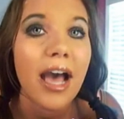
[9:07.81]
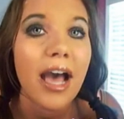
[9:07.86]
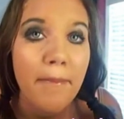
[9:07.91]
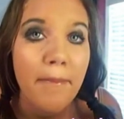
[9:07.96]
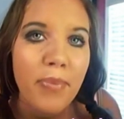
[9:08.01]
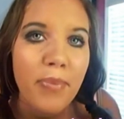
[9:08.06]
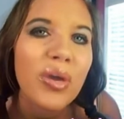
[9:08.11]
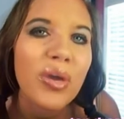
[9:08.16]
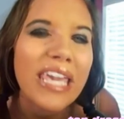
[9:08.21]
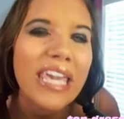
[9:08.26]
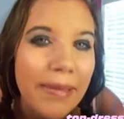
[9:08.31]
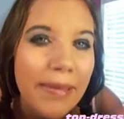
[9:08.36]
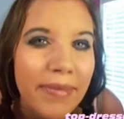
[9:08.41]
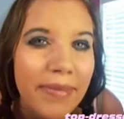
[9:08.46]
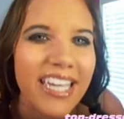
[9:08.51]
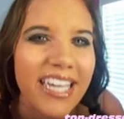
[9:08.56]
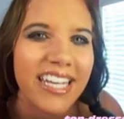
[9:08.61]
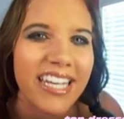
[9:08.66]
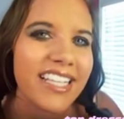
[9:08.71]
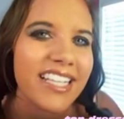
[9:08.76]
It's
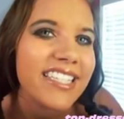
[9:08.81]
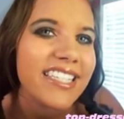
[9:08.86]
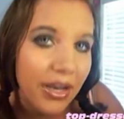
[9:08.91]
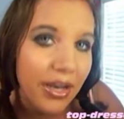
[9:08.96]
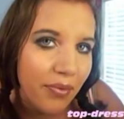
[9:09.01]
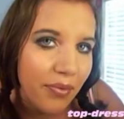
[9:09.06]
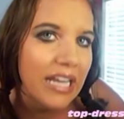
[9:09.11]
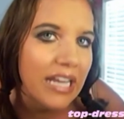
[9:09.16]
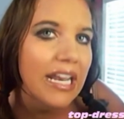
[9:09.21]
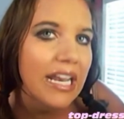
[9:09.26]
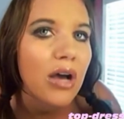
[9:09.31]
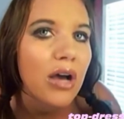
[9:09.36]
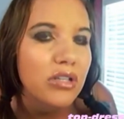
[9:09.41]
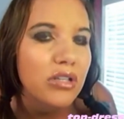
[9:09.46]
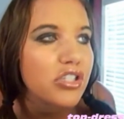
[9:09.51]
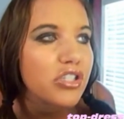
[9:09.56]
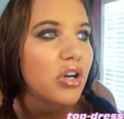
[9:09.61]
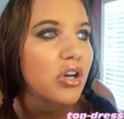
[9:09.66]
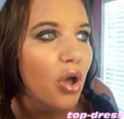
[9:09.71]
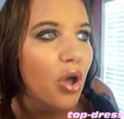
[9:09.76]
bohemian it's in
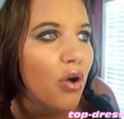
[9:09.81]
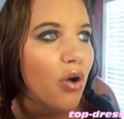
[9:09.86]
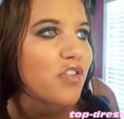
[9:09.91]
right now,